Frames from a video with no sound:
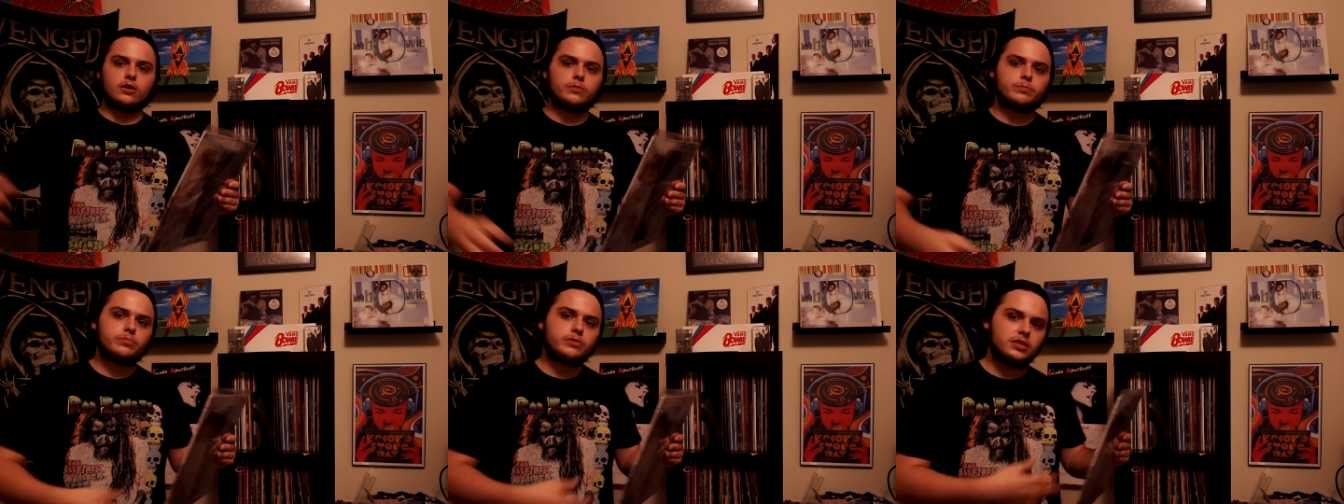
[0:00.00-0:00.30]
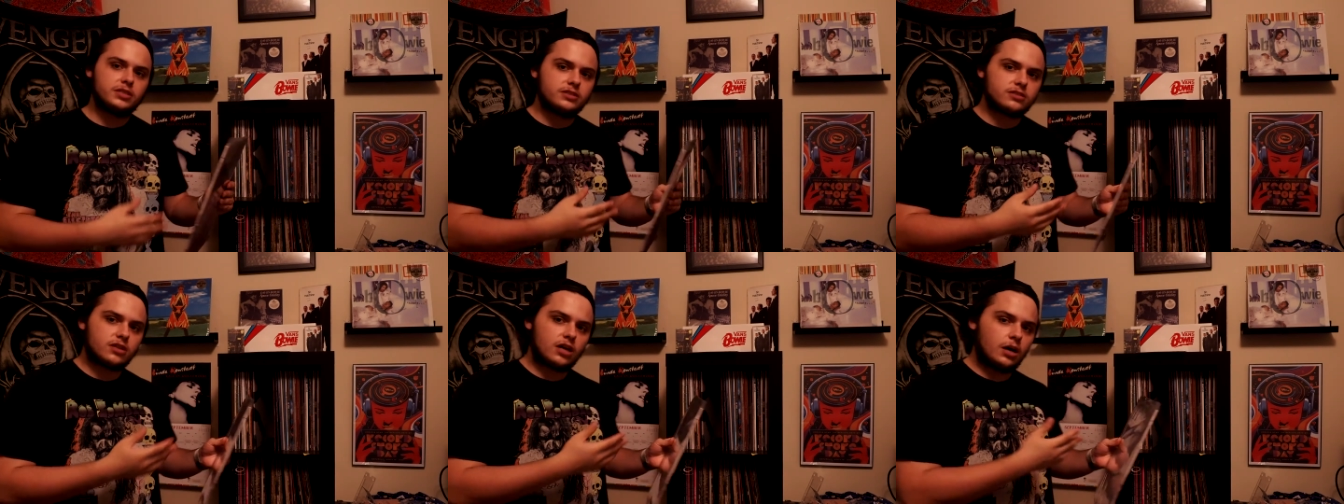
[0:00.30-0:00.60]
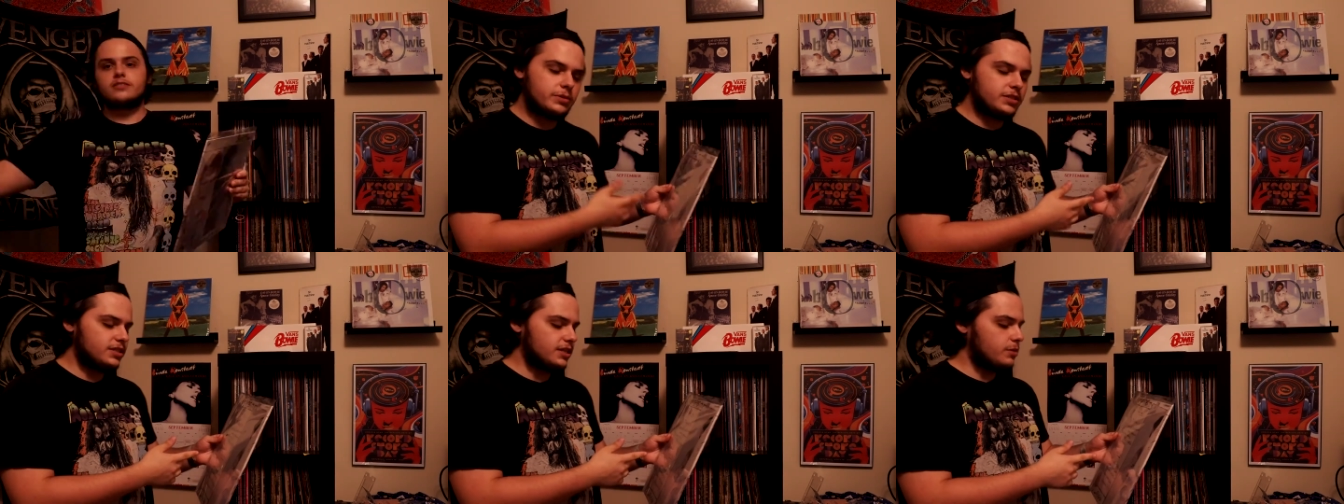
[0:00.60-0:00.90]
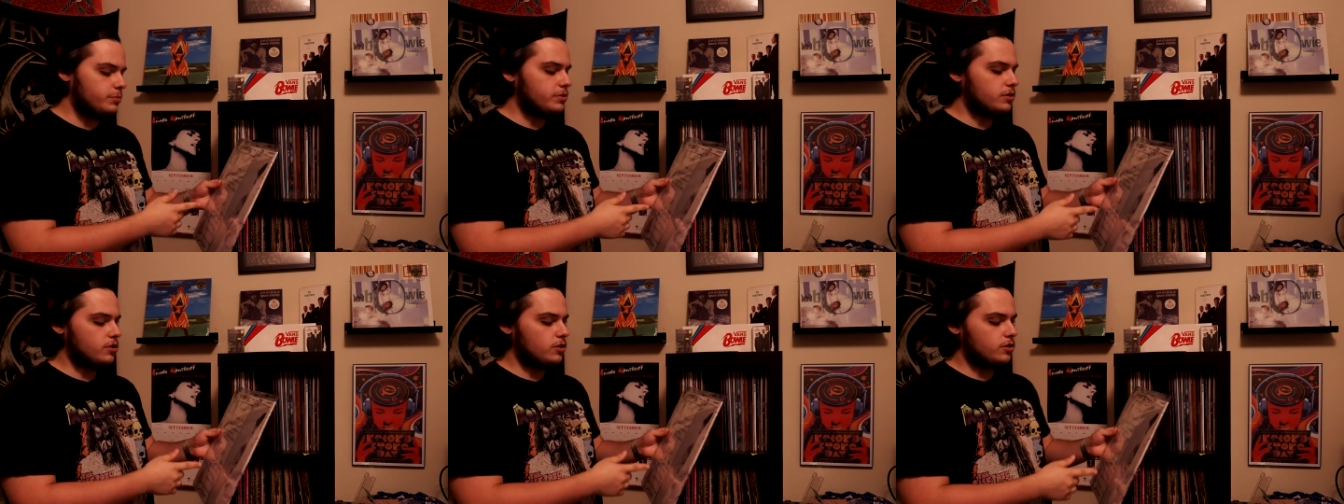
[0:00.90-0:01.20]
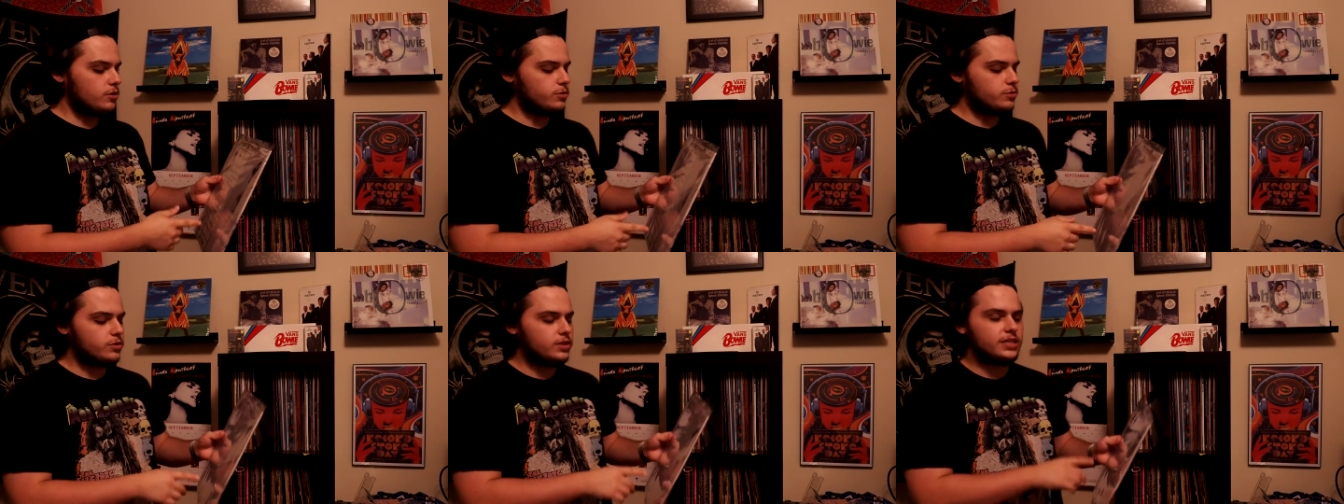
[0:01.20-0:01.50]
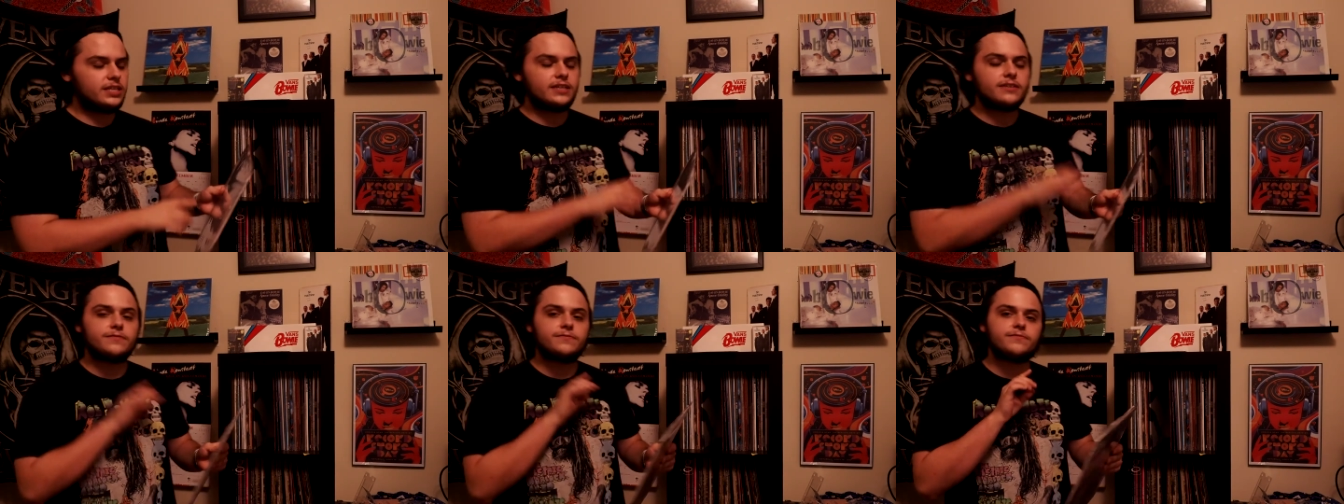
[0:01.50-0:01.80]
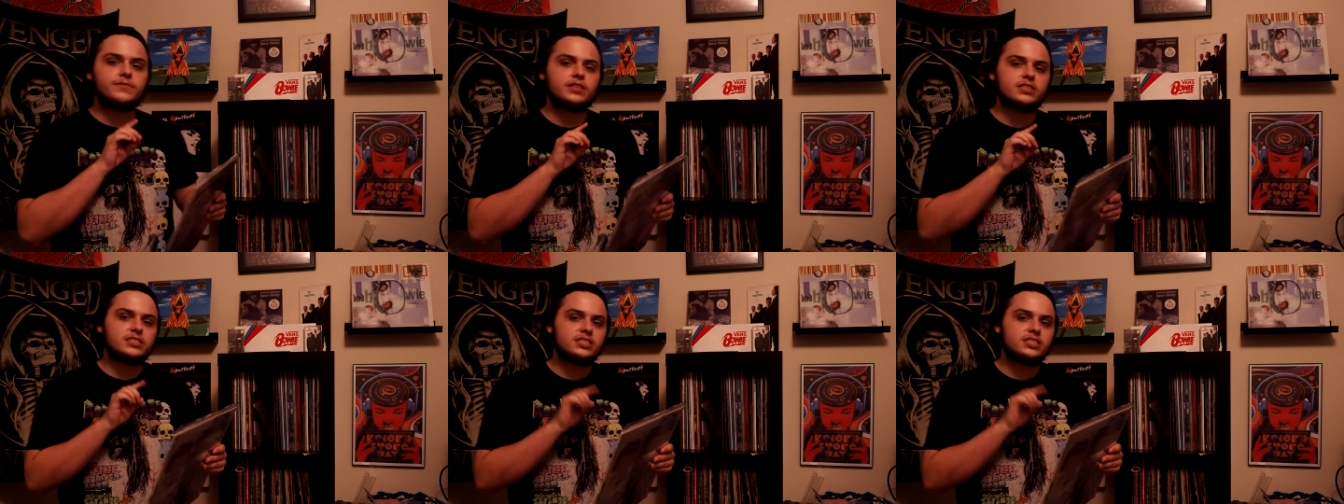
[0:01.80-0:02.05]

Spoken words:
please comment down below if